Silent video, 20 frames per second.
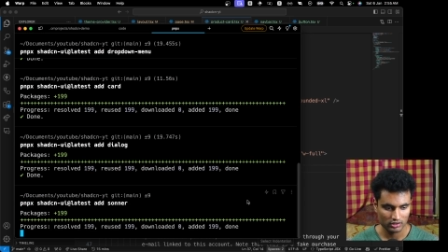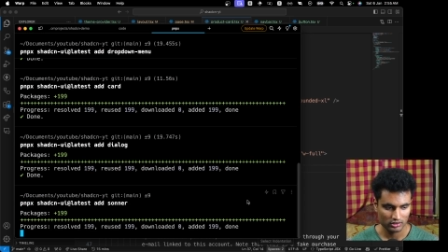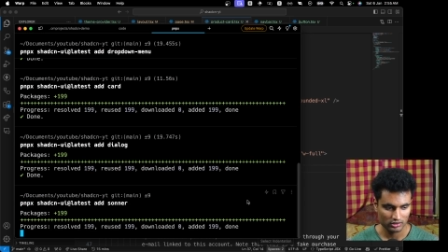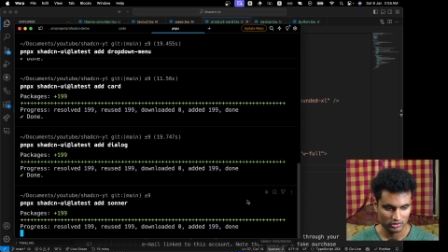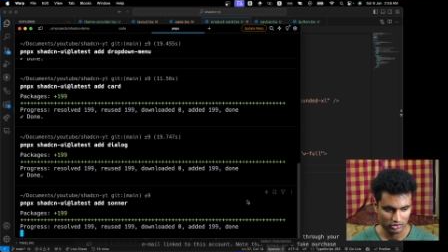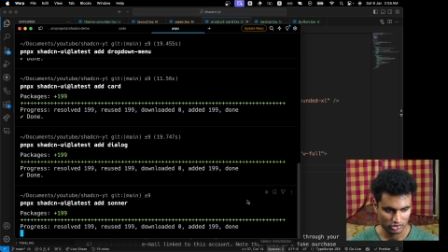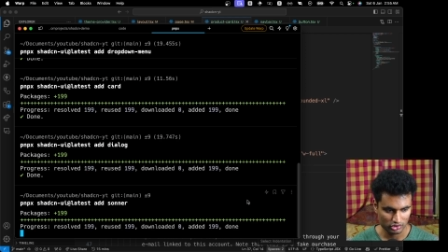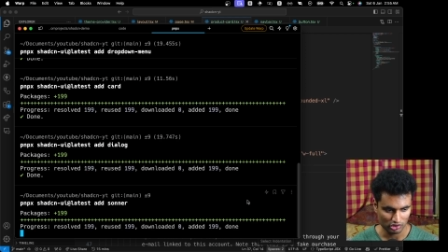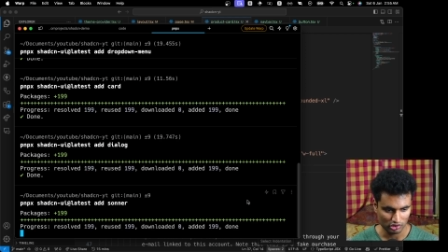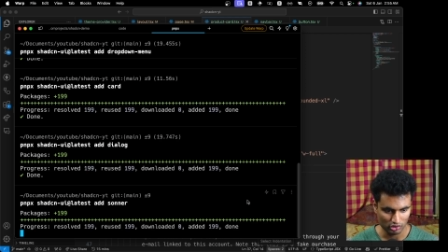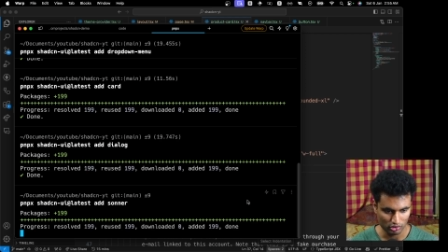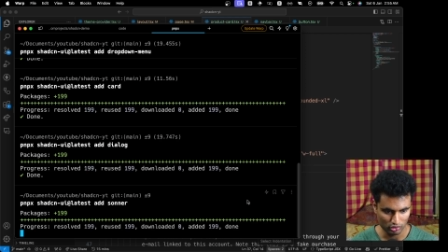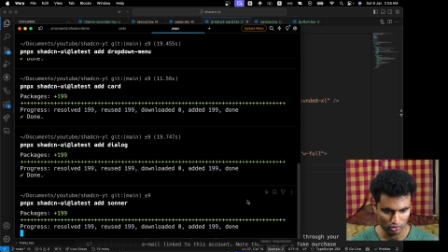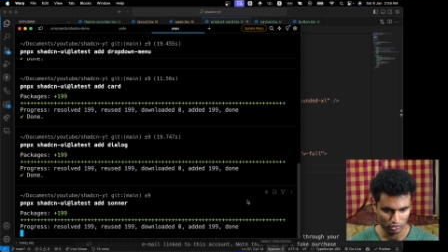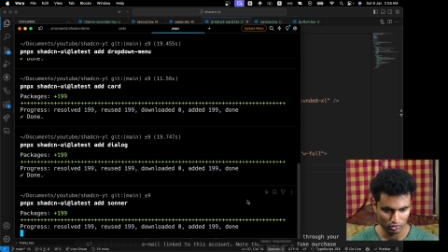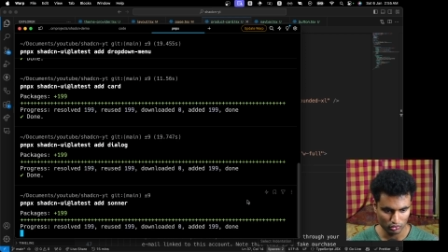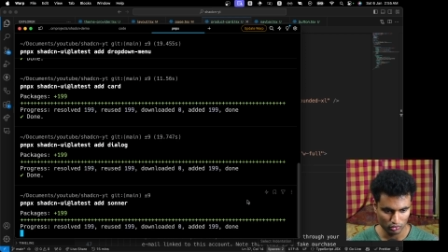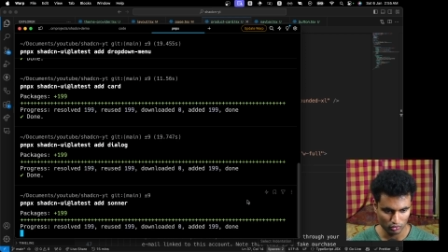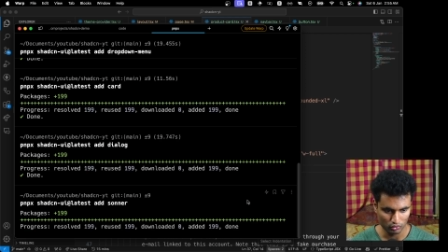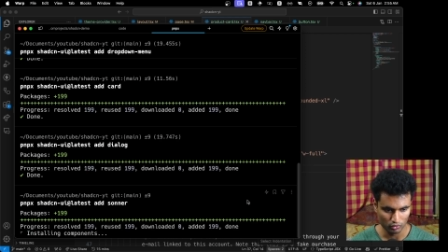So
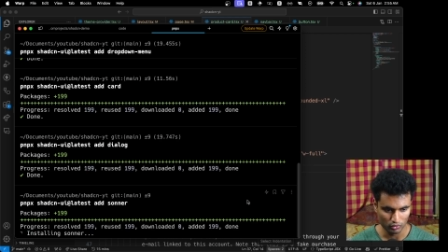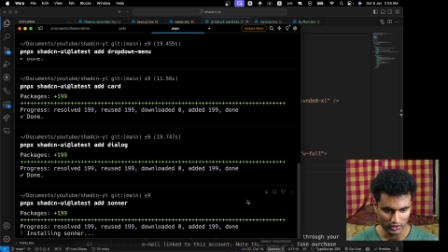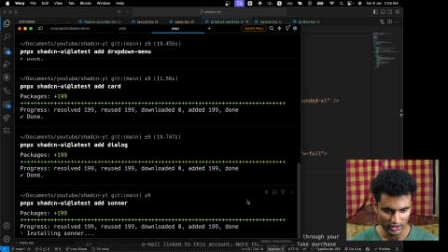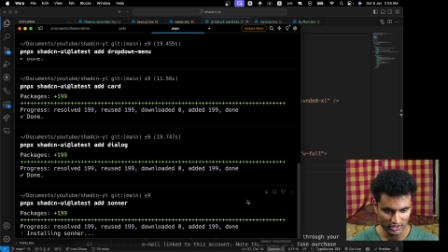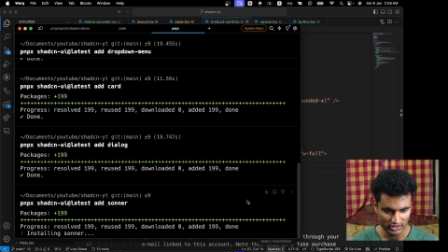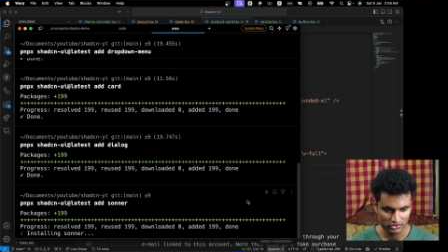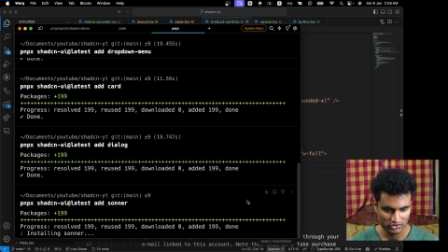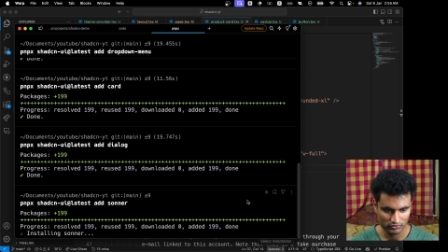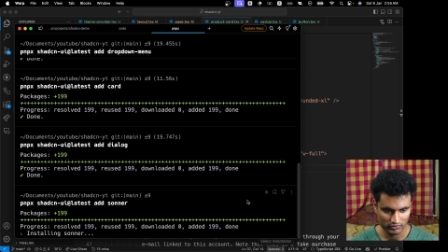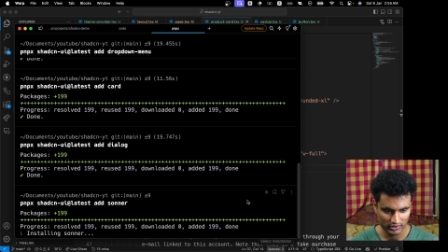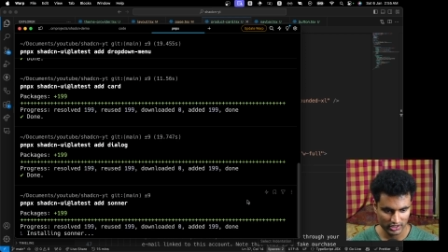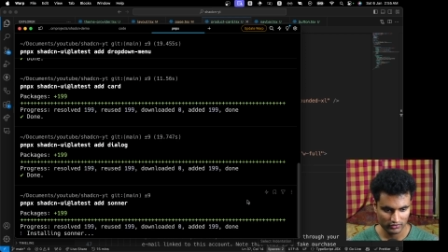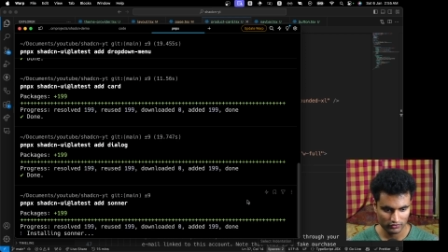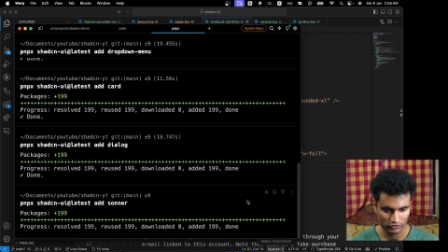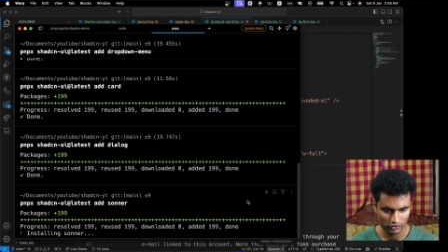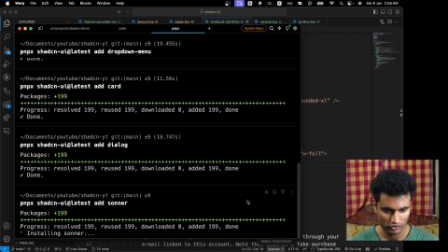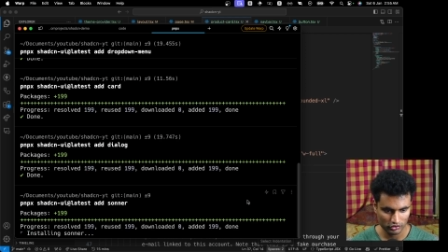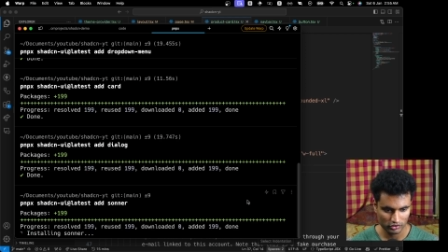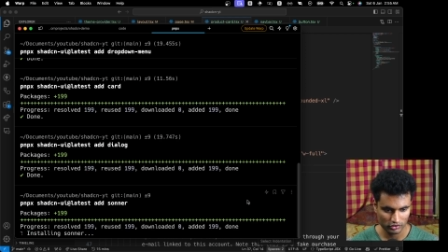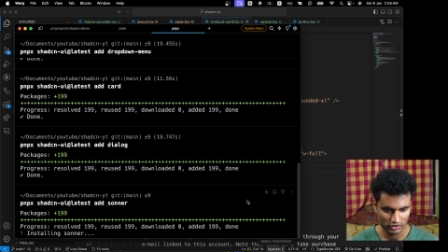let's wait
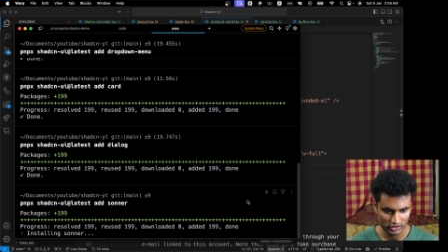for